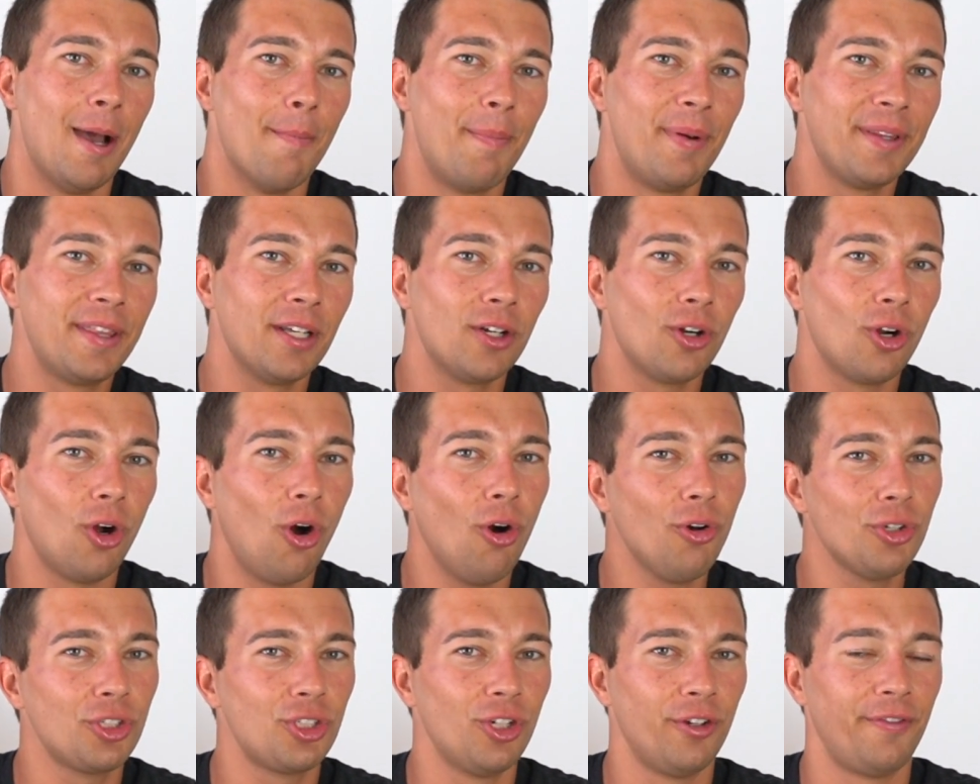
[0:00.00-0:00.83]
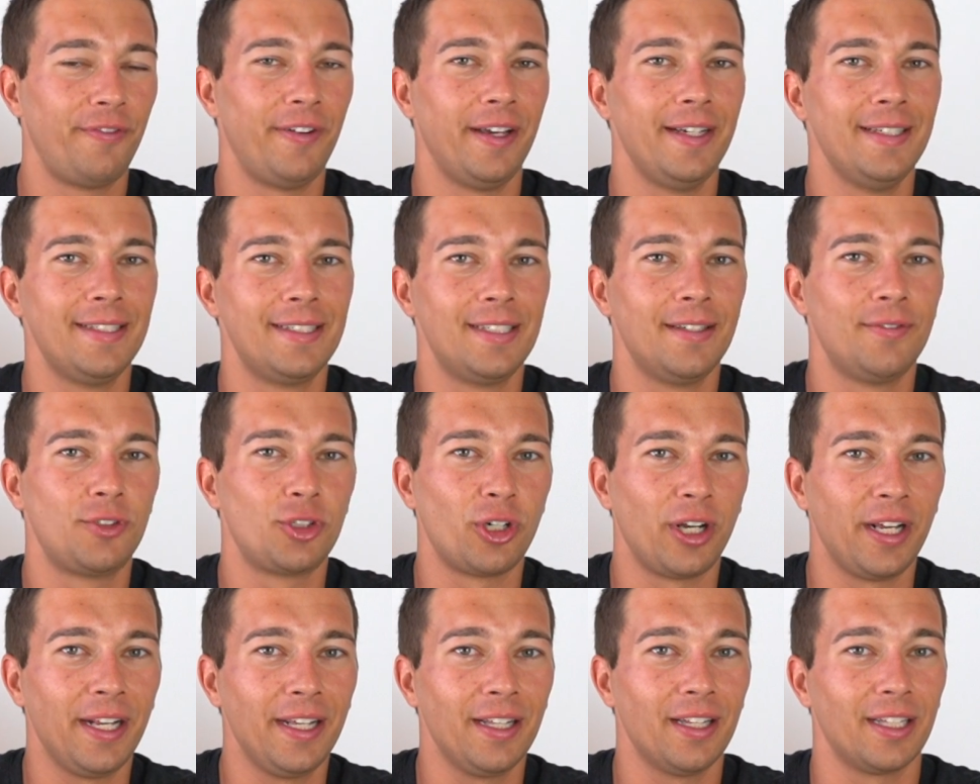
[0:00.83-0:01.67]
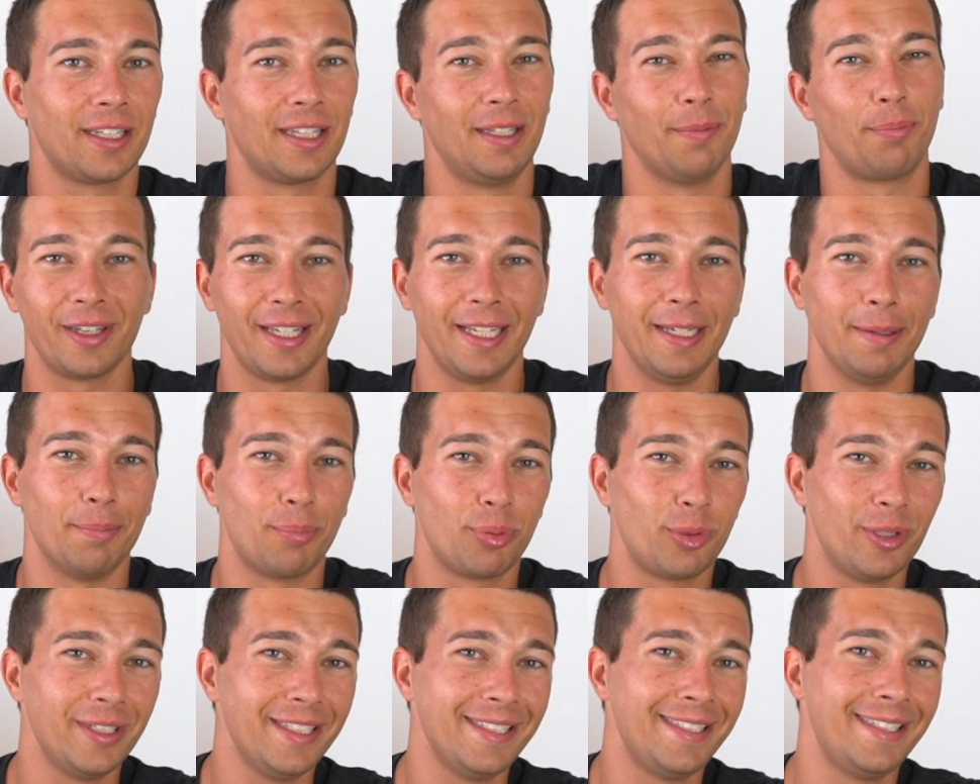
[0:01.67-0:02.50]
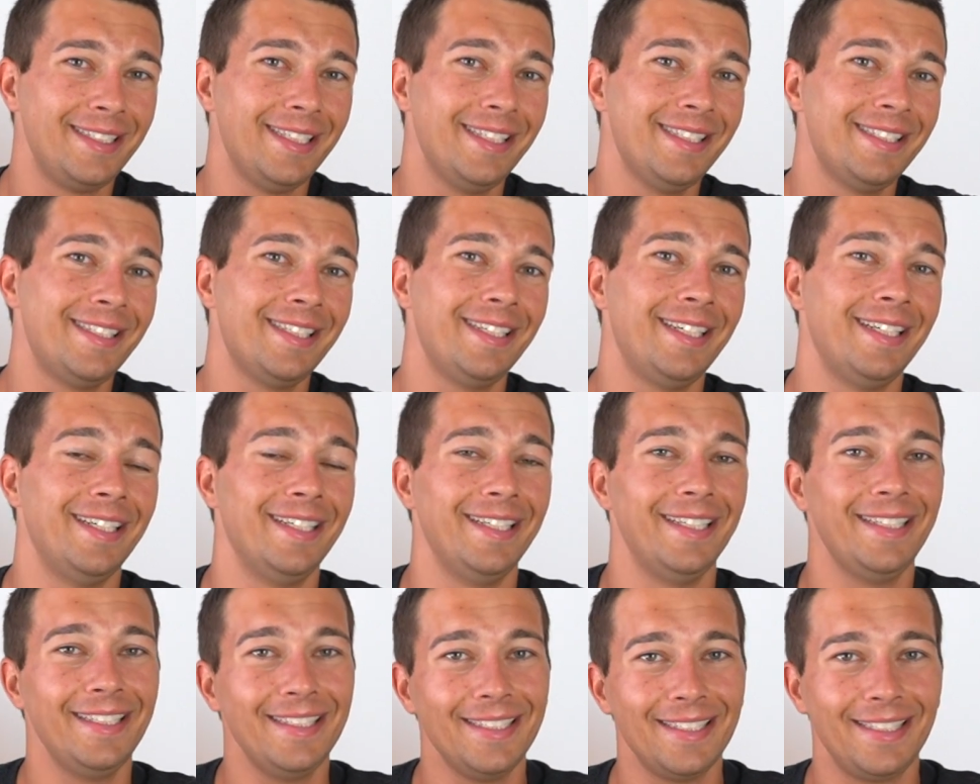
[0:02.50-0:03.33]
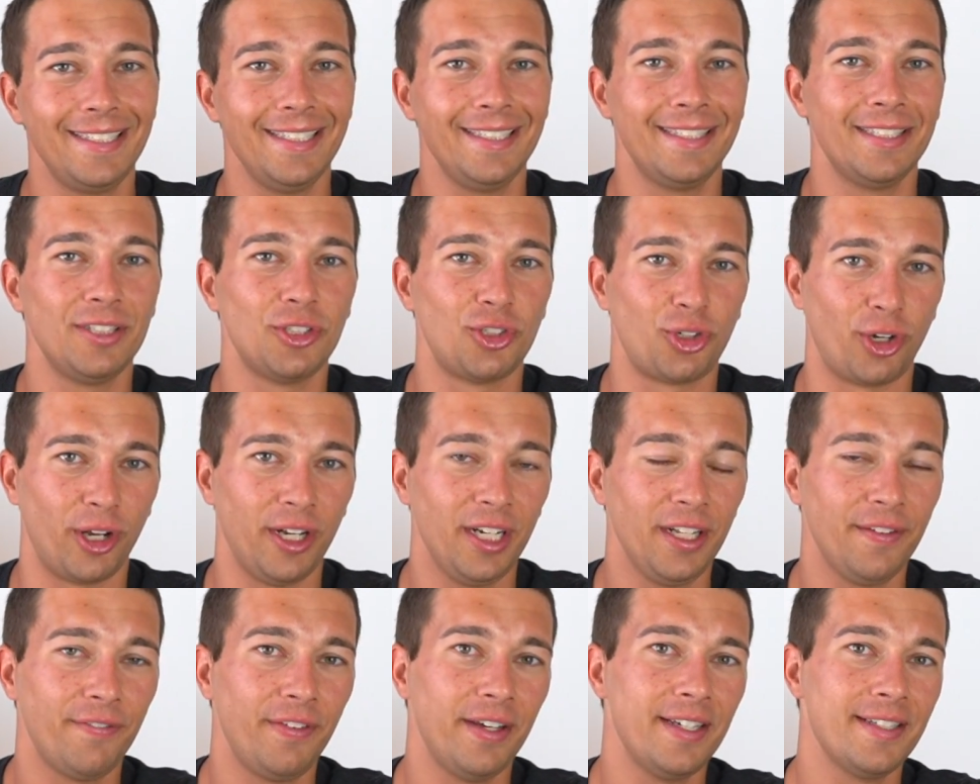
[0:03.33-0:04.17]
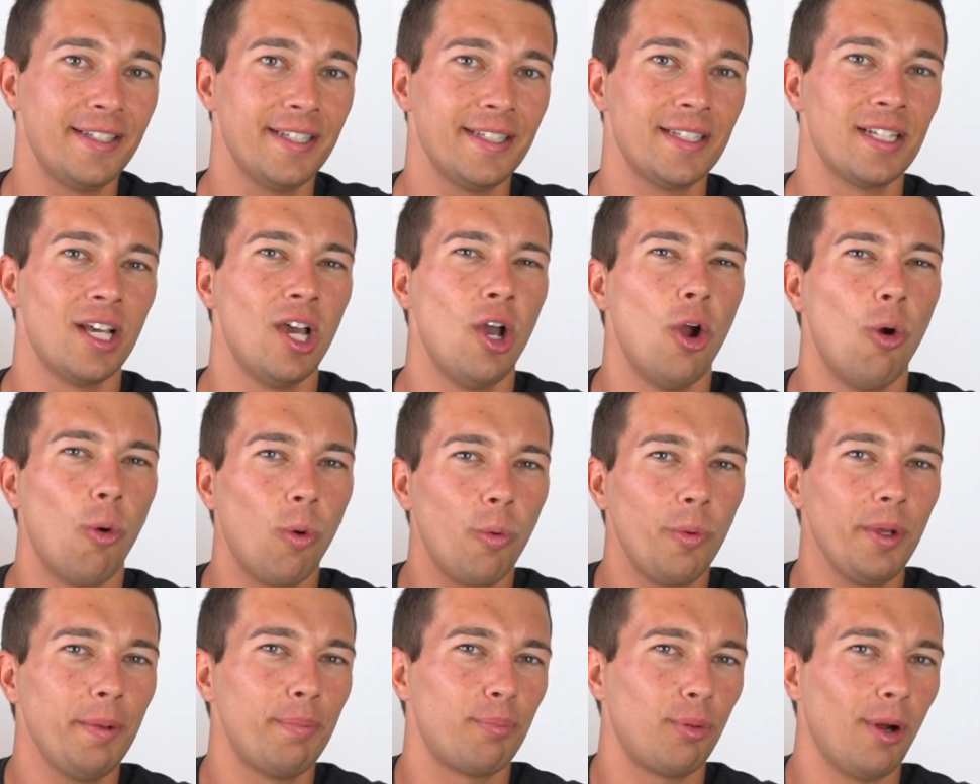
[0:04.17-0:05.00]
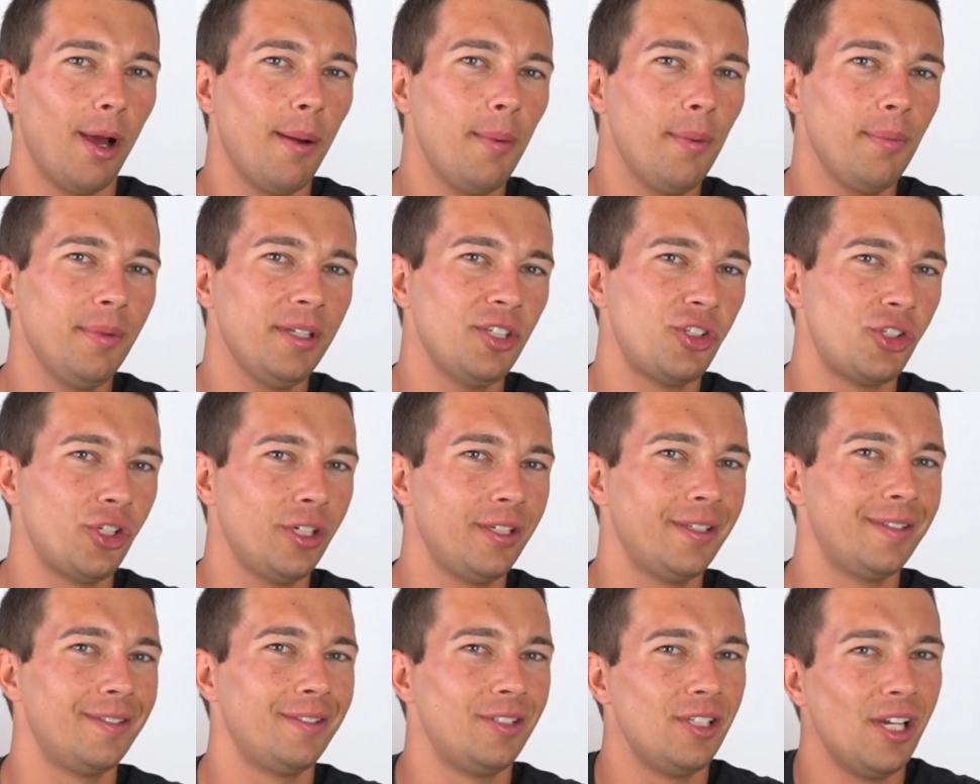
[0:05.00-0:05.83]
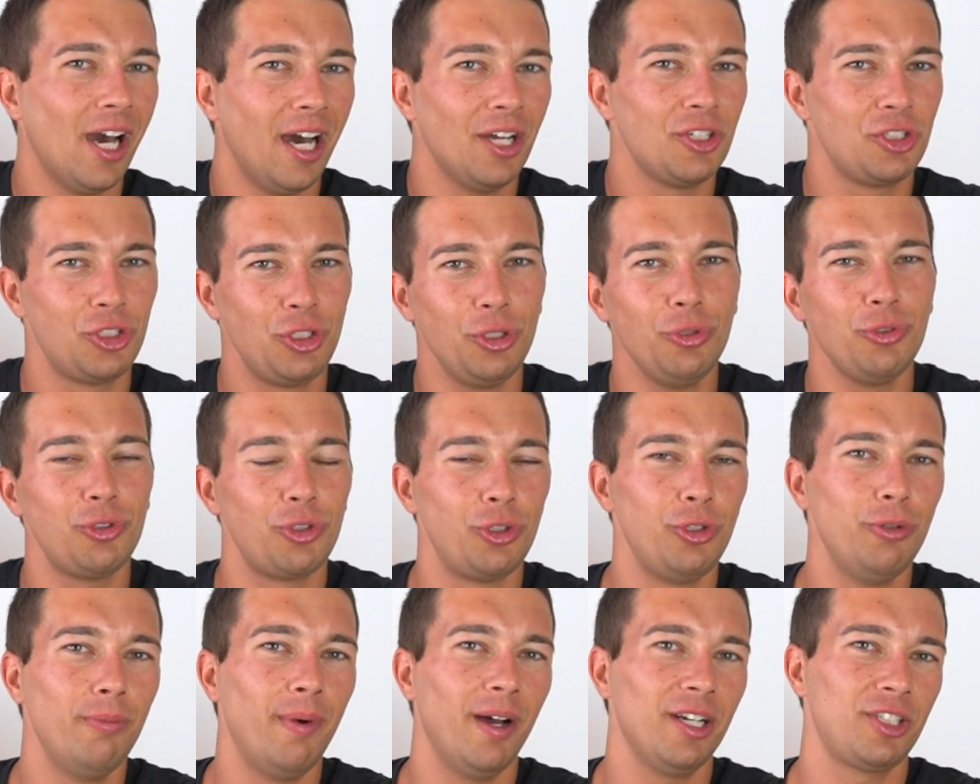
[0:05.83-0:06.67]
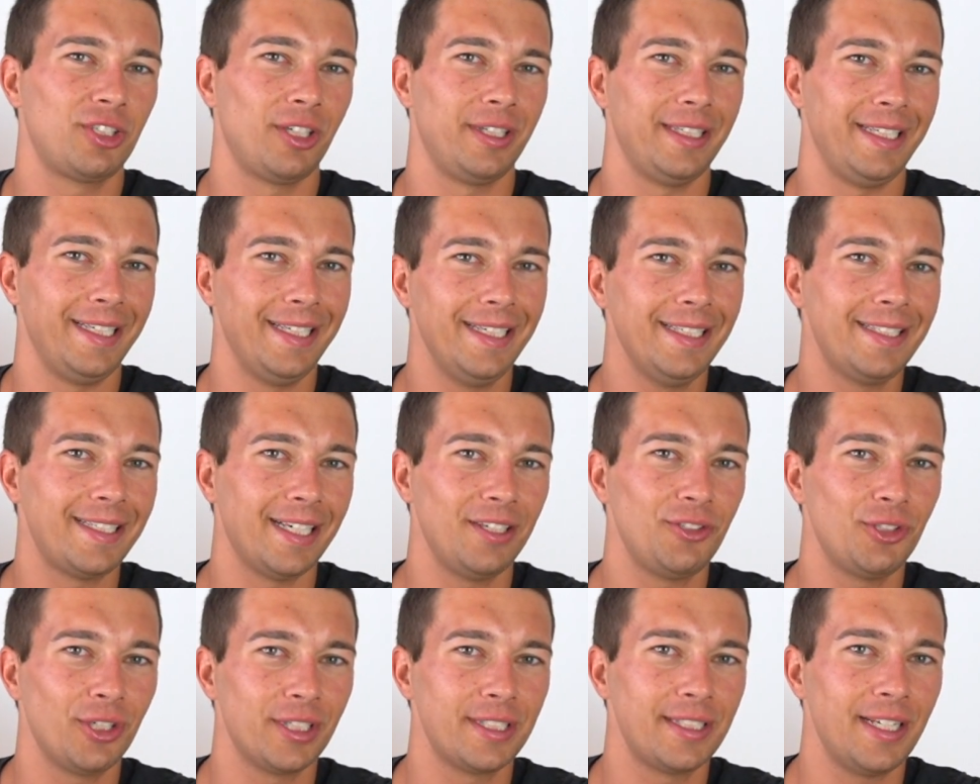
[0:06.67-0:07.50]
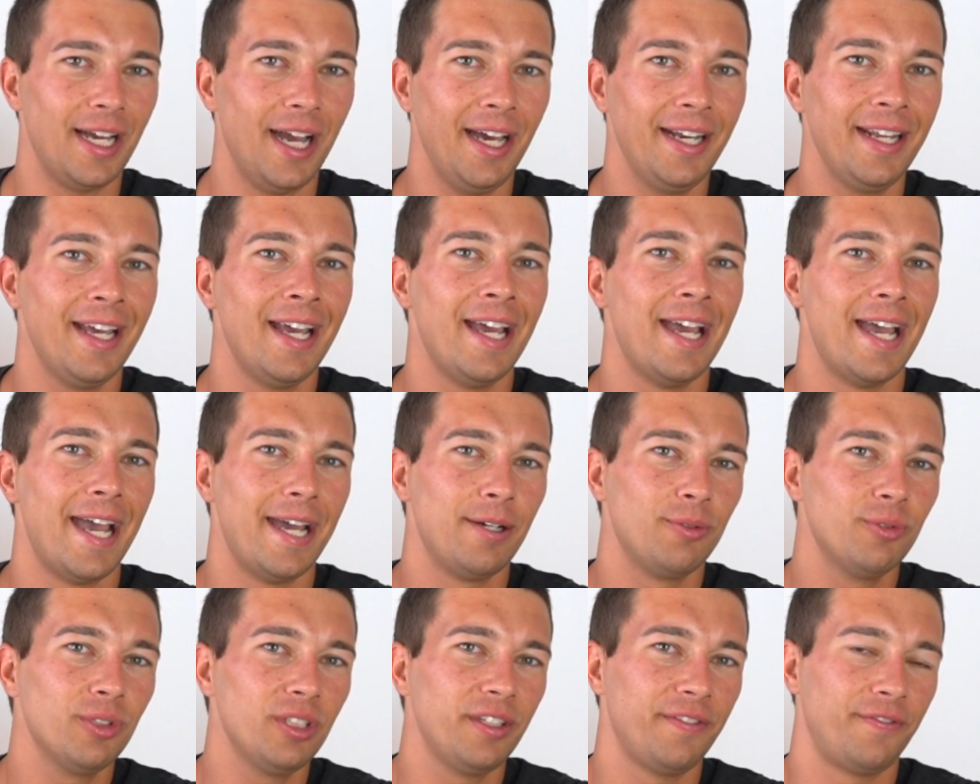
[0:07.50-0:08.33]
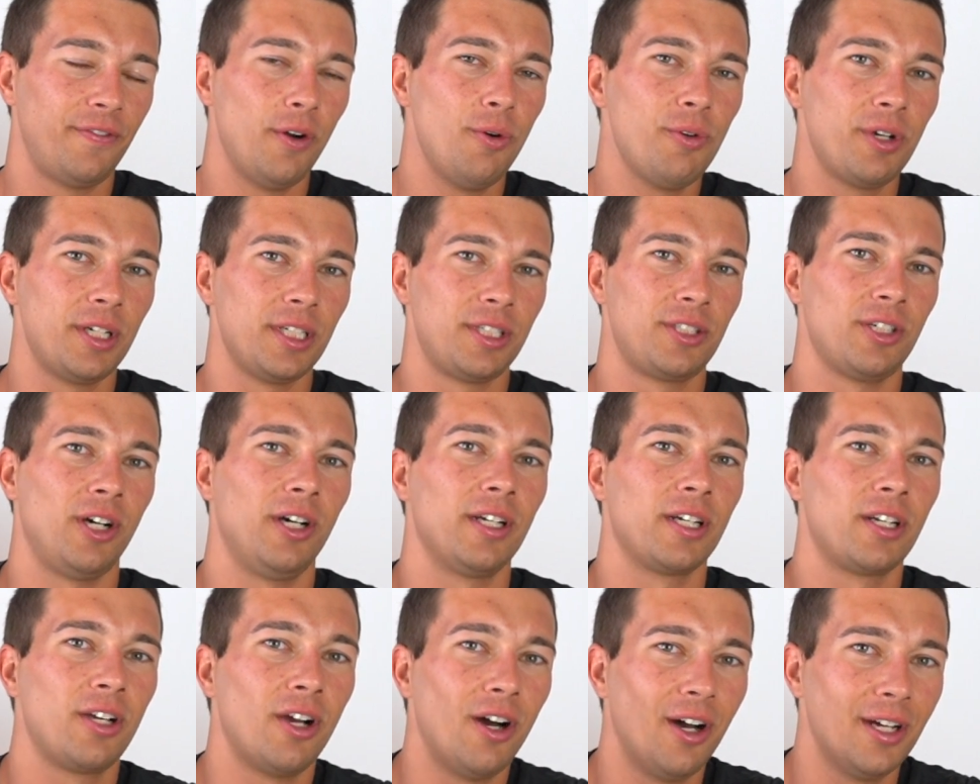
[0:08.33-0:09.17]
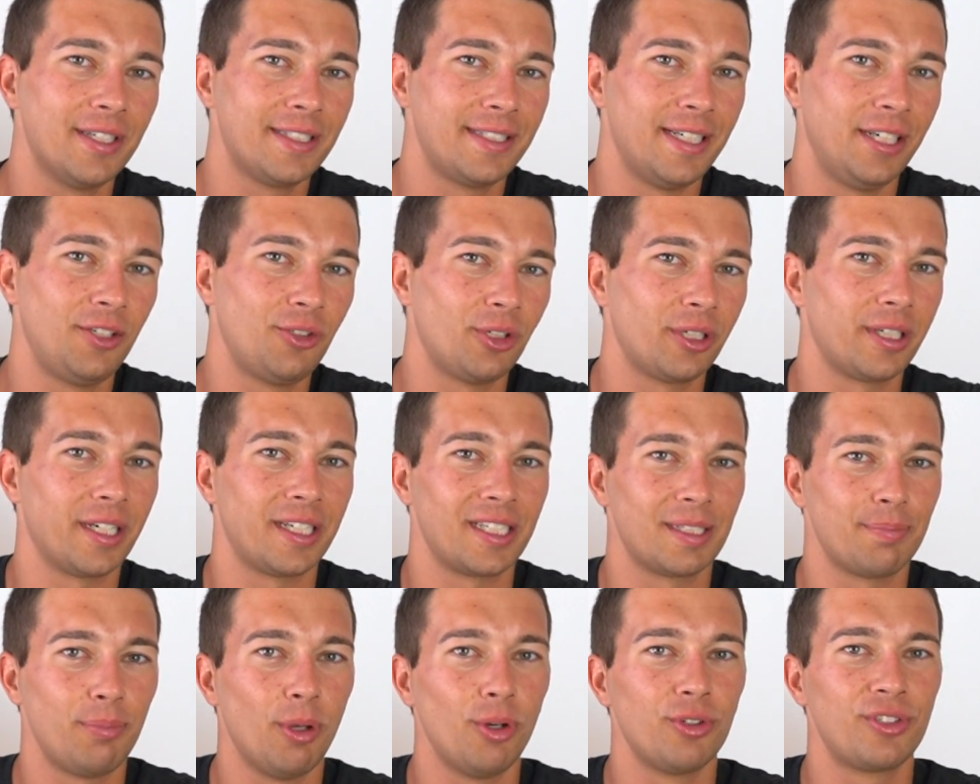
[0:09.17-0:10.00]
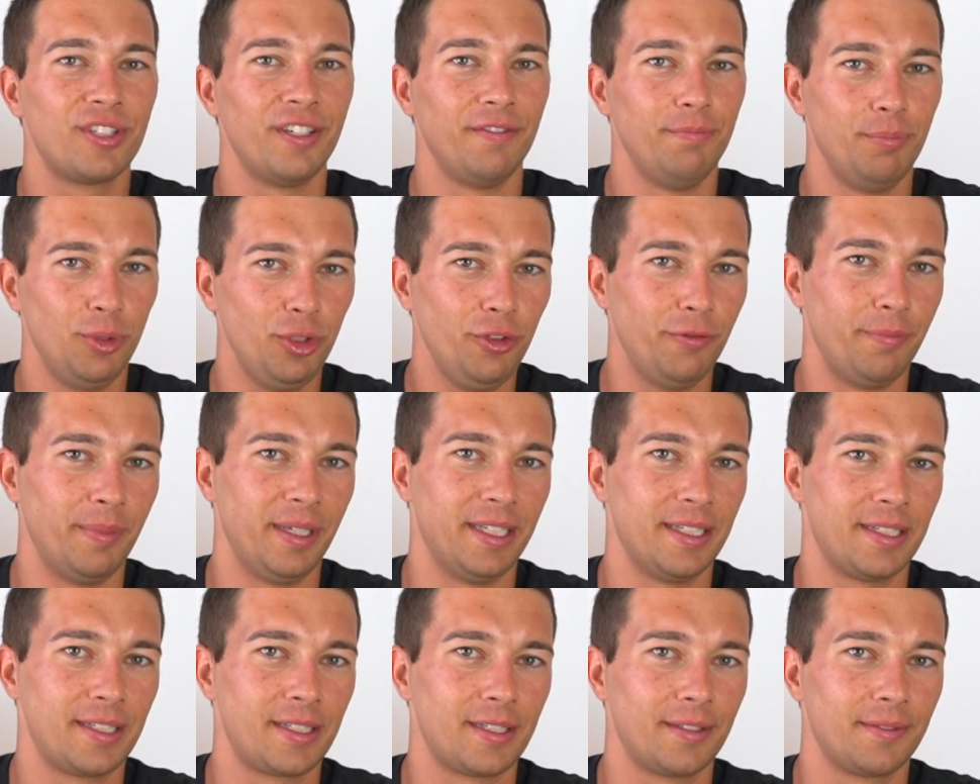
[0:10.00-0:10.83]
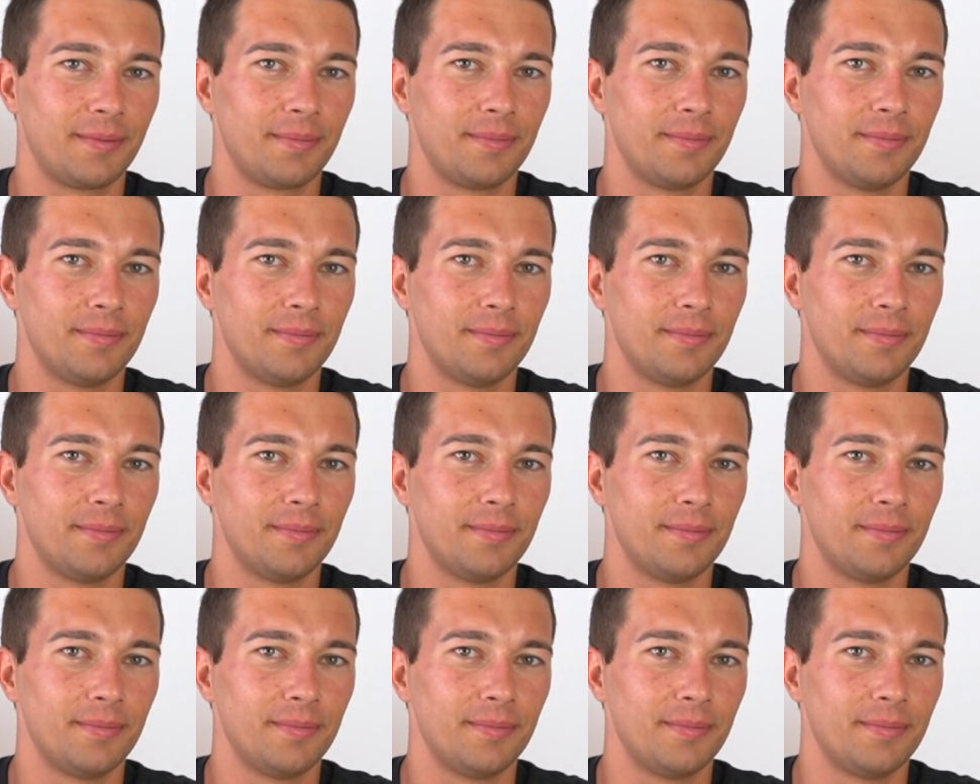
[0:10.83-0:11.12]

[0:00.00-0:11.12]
But there are also phases of training like the late preseason and in-season training phases where we probably should not do too much on the eccentric side and really focus on concentric explosive movements.